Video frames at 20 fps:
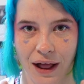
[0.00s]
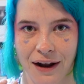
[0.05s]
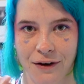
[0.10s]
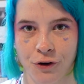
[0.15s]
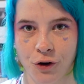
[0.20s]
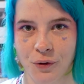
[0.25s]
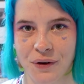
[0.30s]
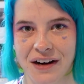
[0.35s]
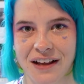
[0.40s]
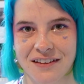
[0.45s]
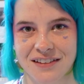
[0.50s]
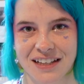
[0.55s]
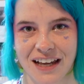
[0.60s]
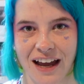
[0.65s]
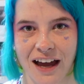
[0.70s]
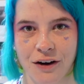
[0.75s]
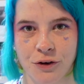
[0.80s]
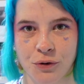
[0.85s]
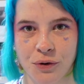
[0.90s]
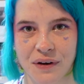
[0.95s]
I don't
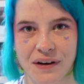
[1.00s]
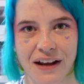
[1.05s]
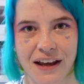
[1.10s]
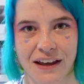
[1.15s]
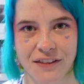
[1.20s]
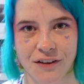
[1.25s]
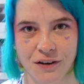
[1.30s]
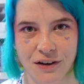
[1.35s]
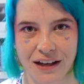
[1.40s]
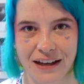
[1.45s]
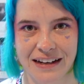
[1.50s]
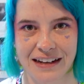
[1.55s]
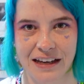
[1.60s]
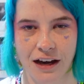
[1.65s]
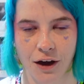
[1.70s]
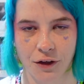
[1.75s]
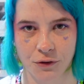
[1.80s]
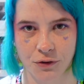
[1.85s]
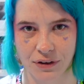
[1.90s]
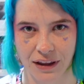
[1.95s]
know
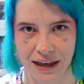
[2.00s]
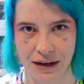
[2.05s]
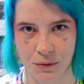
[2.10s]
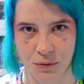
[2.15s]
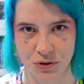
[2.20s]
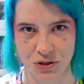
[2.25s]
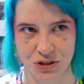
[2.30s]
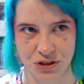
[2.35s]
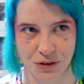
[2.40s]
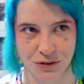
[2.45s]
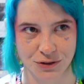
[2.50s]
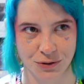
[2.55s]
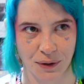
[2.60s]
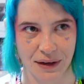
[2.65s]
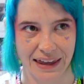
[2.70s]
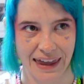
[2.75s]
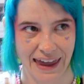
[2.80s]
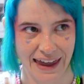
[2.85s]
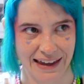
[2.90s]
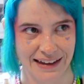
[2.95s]
any other language though, so I
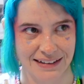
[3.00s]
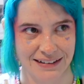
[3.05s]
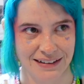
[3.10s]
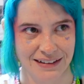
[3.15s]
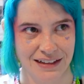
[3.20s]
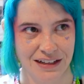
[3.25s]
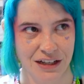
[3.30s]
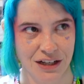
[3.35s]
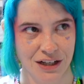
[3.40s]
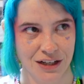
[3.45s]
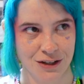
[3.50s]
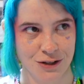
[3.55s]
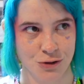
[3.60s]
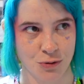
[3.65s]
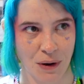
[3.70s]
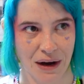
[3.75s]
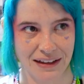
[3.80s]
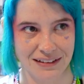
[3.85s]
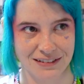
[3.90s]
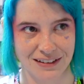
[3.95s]
can't
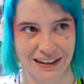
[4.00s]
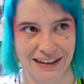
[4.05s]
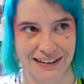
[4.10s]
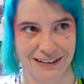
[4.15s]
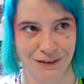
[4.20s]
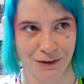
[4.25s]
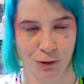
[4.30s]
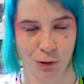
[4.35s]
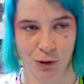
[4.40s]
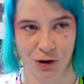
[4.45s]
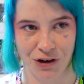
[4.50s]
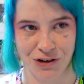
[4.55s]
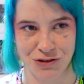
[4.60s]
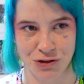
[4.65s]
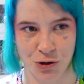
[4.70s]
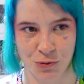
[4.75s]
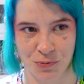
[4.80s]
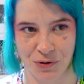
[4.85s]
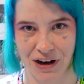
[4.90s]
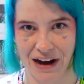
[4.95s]
translate or
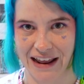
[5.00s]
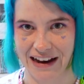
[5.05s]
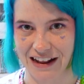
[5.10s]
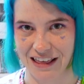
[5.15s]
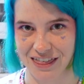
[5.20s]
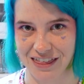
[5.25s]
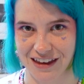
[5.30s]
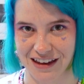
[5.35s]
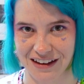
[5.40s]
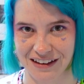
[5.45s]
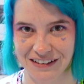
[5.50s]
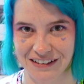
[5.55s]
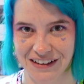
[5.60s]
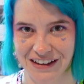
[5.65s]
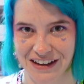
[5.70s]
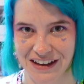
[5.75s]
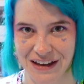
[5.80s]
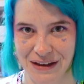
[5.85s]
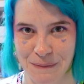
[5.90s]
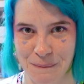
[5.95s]
interpret anything
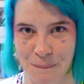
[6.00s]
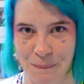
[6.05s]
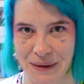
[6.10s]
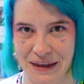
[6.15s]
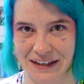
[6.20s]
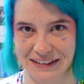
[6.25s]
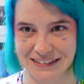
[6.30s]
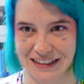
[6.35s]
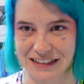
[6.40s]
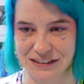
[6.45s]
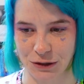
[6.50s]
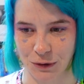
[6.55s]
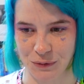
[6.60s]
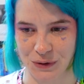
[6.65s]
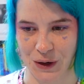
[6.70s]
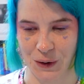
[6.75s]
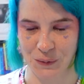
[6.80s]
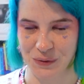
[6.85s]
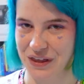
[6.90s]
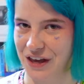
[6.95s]
because I don't
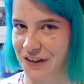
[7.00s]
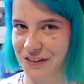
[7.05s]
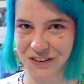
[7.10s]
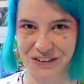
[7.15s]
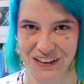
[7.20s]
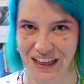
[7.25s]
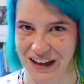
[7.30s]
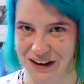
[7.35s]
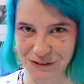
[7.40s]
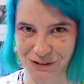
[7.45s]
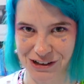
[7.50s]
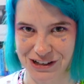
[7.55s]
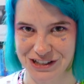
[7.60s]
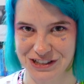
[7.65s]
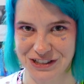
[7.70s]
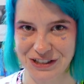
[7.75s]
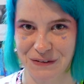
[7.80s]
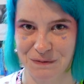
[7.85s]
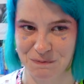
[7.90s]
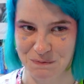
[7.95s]
know the other
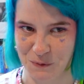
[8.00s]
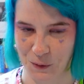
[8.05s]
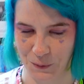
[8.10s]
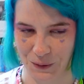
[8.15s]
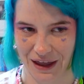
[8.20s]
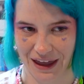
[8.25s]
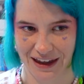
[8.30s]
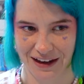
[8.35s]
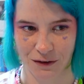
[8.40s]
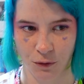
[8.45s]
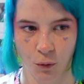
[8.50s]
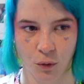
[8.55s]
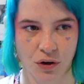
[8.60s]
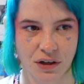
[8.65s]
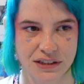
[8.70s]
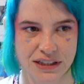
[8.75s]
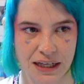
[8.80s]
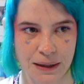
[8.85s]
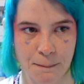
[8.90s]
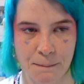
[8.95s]
language, okay? Or
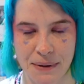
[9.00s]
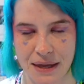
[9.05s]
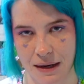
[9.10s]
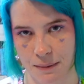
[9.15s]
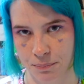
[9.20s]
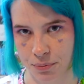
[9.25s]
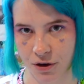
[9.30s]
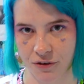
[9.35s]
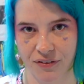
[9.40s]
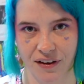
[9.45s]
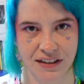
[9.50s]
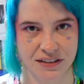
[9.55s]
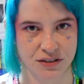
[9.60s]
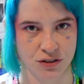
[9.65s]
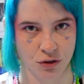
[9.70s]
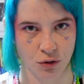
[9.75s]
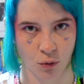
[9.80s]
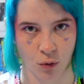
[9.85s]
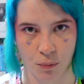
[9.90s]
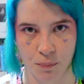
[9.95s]
it's like, be a
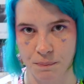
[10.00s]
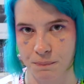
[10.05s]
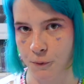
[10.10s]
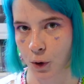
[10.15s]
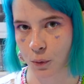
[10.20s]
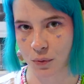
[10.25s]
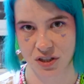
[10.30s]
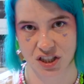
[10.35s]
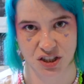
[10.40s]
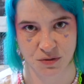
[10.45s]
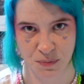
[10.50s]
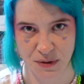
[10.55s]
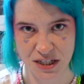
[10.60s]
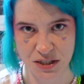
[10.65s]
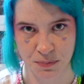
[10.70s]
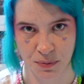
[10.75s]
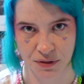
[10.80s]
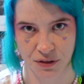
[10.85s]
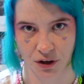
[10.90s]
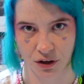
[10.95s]
professor or go into
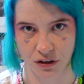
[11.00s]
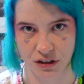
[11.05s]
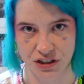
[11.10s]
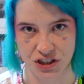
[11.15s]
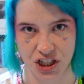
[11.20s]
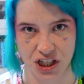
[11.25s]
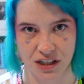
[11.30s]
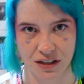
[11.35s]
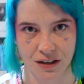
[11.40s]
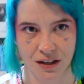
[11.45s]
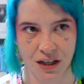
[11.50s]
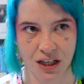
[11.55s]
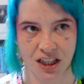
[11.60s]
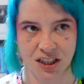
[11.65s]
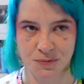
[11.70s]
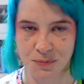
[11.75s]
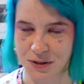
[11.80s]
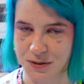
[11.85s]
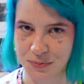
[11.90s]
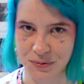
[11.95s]
speech pathology.
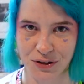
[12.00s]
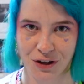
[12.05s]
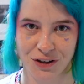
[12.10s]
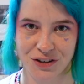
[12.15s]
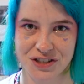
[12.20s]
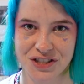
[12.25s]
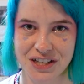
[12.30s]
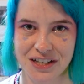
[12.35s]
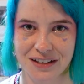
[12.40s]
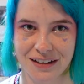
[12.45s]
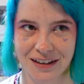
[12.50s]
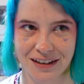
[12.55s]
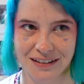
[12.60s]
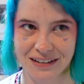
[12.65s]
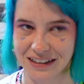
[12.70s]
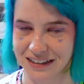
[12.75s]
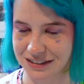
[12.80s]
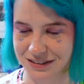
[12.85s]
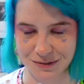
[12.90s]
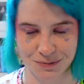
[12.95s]
Speech pathology, at
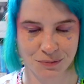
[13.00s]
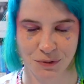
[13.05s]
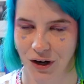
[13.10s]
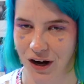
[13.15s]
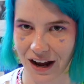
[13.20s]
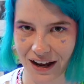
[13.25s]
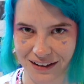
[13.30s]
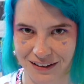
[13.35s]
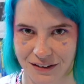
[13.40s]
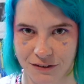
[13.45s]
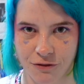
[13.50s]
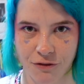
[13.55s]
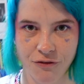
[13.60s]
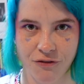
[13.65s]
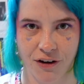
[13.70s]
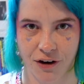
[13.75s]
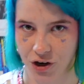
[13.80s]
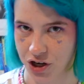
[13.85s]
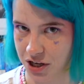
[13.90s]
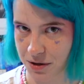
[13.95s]
least where I live,
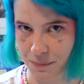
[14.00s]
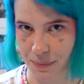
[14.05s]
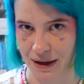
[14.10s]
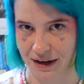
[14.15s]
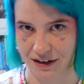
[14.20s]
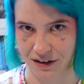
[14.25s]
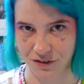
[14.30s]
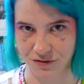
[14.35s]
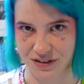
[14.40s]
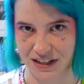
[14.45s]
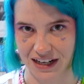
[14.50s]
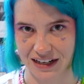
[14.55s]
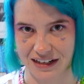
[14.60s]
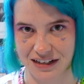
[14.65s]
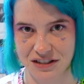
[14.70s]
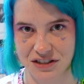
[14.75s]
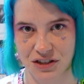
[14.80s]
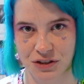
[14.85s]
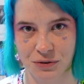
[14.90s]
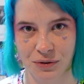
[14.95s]
very competitive to get
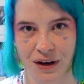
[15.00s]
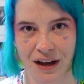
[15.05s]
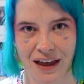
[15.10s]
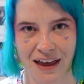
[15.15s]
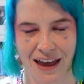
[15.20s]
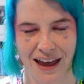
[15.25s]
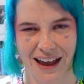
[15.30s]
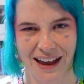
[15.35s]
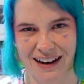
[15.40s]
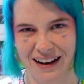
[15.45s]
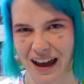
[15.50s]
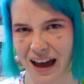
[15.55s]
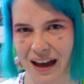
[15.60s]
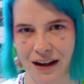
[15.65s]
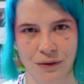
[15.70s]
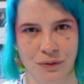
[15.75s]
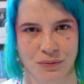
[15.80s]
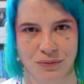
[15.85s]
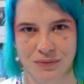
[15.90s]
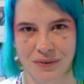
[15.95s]
into. And
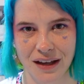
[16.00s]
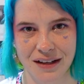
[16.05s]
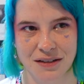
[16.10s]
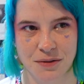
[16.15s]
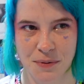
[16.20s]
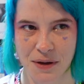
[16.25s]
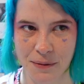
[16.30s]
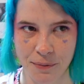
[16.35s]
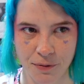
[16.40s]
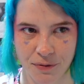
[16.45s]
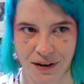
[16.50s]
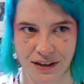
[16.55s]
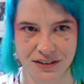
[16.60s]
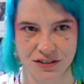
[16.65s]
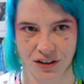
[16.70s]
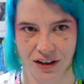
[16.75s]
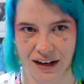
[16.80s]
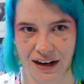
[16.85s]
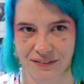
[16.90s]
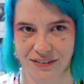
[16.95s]
to be a
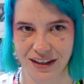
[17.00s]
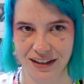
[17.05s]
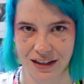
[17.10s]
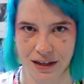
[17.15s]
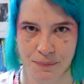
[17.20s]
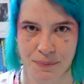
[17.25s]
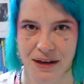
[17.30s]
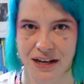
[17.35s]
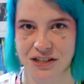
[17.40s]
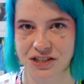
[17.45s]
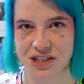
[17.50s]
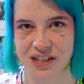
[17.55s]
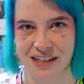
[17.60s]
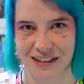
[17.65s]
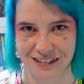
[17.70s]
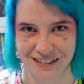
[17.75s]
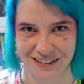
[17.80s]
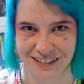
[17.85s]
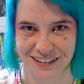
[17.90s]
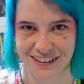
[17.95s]
professor, I'd have to get like a
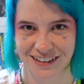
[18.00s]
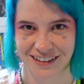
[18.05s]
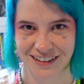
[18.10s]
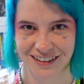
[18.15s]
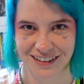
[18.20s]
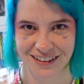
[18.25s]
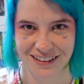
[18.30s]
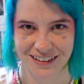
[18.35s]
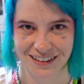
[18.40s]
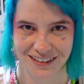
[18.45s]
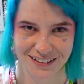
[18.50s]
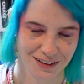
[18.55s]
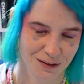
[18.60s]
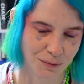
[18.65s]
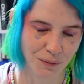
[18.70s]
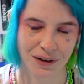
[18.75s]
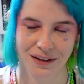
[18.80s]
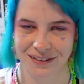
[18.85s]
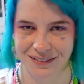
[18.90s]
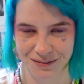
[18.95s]
PhD. Like,
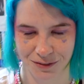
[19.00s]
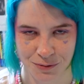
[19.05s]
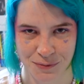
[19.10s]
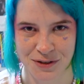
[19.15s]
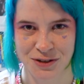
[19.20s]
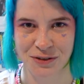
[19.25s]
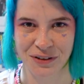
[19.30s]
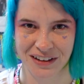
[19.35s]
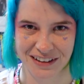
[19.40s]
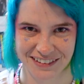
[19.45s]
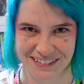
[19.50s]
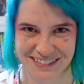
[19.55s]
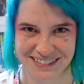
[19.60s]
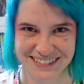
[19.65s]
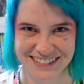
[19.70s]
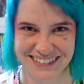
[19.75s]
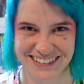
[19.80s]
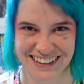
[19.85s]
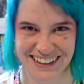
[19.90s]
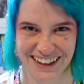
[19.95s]
what am I doing?
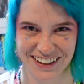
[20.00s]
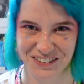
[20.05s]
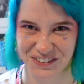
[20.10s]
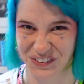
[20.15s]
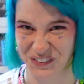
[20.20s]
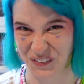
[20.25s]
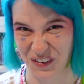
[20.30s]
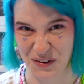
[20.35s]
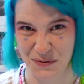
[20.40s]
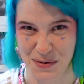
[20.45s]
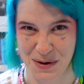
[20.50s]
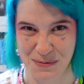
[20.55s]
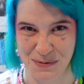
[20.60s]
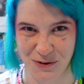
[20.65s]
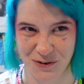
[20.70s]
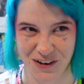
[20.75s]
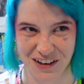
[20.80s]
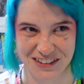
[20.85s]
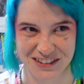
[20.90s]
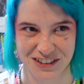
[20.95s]
I don't really want to be a
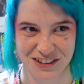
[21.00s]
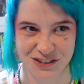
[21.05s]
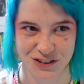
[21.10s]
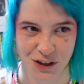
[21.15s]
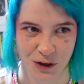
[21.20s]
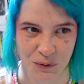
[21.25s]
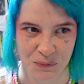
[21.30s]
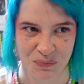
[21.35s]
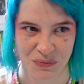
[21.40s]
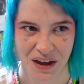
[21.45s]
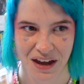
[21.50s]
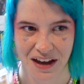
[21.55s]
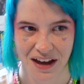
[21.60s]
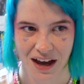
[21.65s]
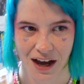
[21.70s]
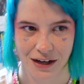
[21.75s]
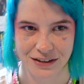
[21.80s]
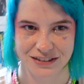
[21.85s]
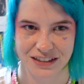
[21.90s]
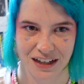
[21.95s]
professor. So
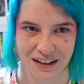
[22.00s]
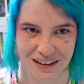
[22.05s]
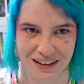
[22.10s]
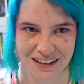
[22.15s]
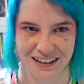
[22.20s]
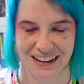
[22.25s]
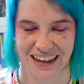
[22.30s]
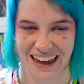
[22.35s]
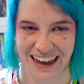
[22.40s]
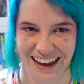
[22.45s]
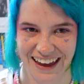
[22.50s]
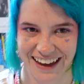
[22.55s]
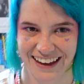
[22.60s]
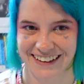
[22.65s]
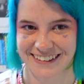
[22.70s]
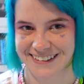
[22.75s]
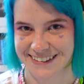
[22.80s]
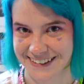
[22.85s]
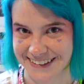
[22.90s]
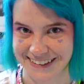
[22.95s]
I was kind of like,
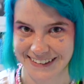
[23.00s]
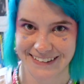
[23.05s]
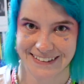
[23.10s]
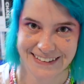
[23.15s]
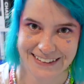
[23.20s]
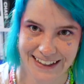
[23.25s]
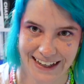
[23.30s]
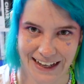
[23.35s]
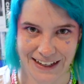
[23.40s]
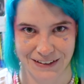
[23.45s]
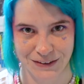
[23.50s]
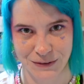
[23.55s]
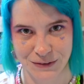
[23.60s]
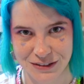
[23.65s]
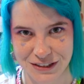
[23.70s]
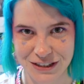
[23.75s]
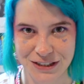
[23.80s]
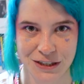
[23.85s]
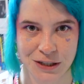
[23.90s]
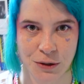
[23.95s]
okay, I don't know what
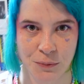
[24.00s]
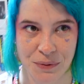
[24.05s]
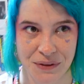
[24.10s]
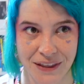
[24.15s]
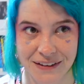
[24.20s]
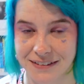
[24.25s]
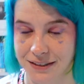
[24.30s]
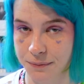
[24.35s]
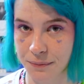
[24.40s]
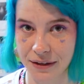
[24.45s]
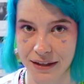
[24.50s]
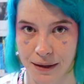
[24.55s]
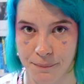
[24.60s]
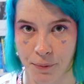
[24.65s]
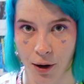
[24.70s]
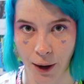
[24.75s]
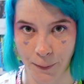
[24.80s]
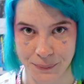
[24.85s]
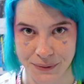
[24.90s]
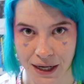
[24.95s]
to do. But then something that
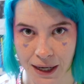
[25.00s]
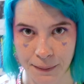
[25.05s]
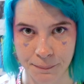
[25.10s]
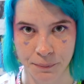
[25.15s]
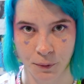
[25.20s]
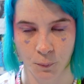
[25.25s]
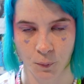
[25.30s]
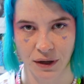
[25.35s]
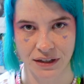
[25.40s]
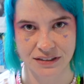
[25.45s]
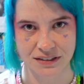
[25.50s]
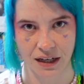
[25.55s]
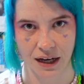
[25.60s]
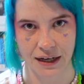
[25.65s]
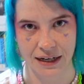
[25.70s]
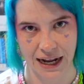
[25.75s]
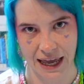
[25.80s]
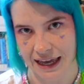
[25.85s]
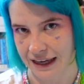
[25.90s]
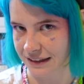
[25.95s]
popped up was
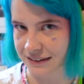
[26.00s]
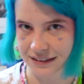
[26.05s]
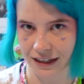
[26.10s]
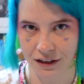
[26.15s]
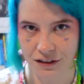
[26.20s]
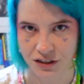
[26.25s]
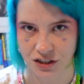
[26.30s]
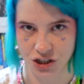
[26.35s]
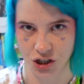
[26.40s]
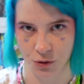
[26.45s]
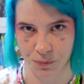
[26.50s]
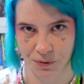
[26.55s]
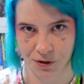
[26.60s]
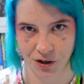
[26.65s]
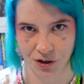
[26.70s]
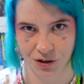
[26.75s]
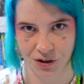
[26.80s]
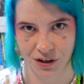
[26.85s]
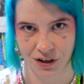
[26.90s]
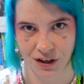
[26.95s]
an ASL
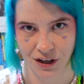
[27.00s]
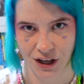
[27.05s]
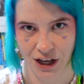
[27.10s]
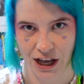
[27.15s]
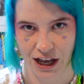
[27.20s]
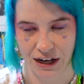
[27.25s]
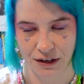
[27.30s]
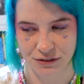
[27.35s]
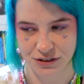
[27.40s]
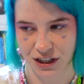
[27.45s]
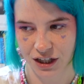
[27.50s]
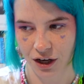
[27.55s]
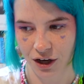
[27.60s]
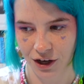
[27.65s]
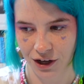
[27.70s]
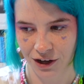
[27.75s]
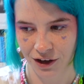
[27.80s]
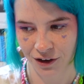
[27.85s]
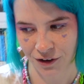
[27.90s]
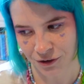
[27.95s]
interpreter. And I was like,
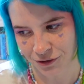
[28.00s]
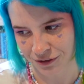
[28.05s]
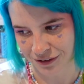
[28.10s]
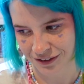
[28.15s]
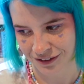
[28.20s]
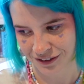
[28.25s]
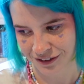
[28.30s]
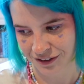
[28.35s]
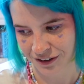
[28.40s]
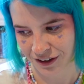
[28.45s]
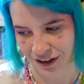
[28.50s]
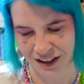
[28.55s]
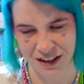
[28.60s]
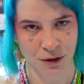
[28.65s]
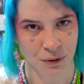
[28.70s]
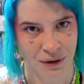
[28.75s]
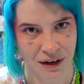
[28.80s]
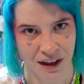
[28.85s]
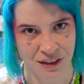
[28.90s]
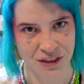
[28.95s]
oh, you
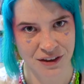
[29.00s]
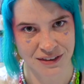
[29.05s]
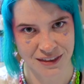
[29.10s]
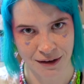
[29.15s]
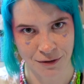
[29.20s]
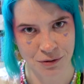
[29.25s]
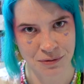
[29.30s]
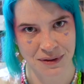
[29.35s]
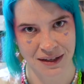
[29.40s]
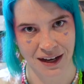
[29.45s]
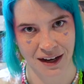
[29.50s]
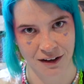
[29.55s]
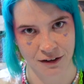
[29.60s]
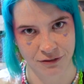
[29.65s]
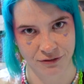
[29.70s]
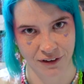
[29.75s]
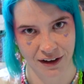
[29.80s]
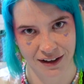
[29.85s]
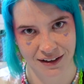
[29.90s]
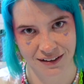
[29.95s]
know what? I think that would be kind of
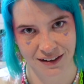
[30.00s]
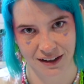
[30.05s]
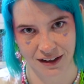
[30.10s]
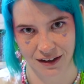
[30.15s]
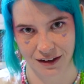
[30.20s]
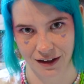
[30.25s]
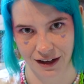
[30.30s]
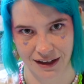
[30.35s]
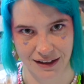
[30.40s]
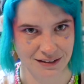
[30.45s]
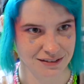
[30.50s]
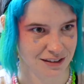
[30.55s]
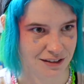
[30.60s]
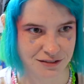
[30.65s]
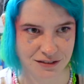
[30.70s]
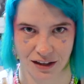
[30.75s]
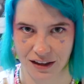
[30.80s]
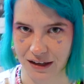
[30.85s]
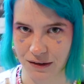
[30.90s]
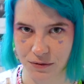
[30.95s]
fun. Like, ASL
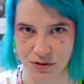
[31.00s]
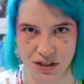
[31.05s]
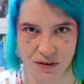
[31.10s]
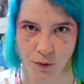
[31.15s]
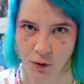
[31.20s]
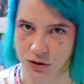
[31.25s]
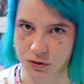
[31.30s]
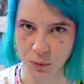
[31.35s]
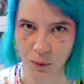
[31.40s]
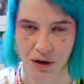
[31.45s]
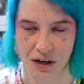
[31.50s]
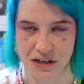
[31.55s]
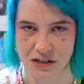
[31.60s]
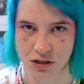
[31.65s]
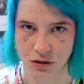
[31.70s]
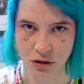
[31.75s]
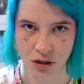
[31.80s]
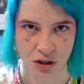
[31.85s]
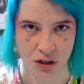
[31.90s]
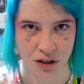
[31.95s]
is a language I've always wanted
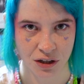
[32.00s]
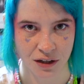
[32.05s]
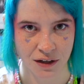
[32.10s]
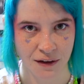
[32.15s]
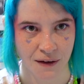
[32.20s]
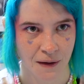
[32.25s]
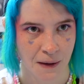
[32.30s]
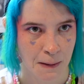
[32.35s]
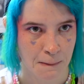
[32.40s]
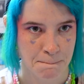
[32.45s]
to learn.